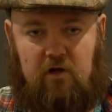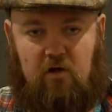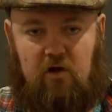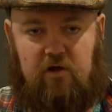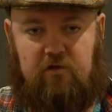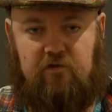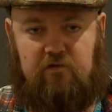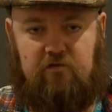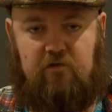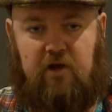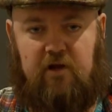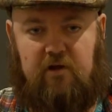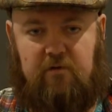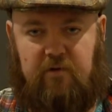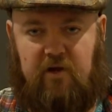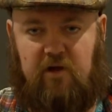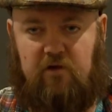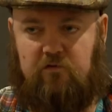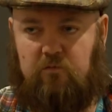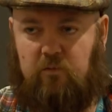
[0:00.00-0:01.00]
Just like
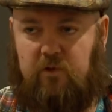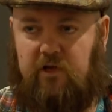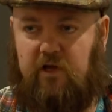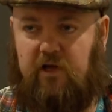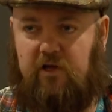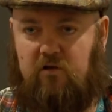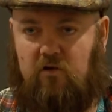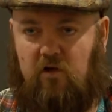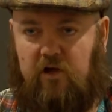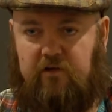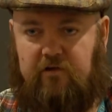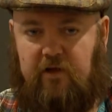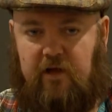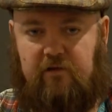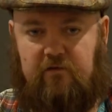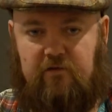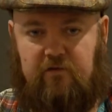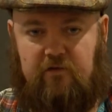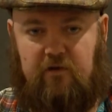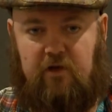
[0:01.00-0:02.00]
anybody else, we need an
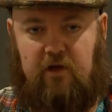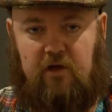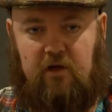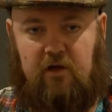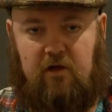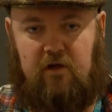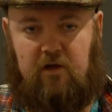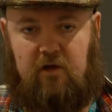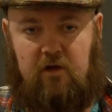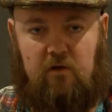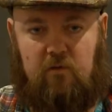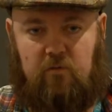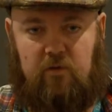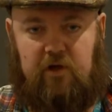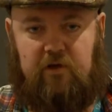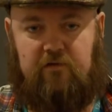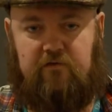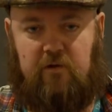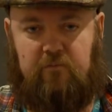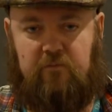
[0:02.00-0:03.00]
identity. We
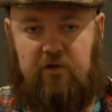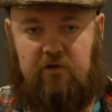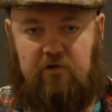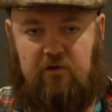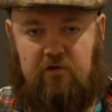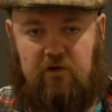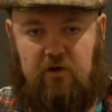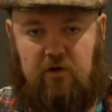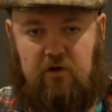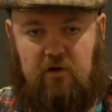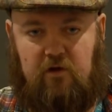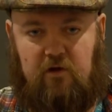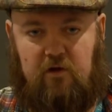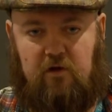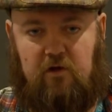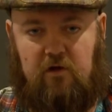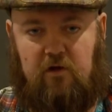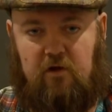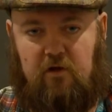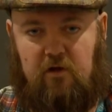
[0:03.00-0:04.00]
need something to do.
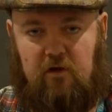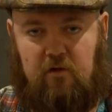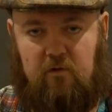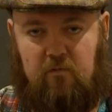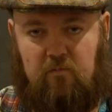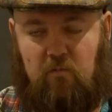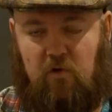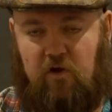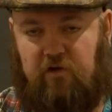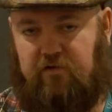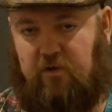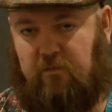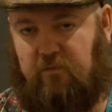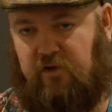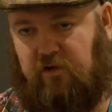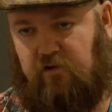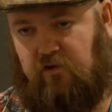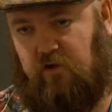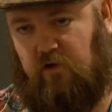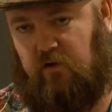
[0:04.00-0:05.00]
My
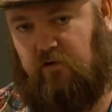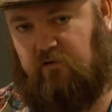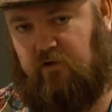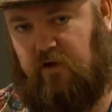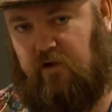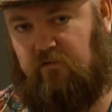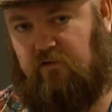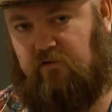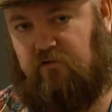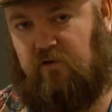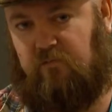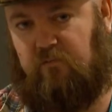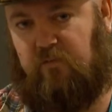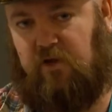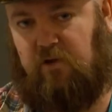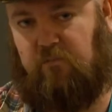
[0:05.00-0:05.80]
something to do is giving something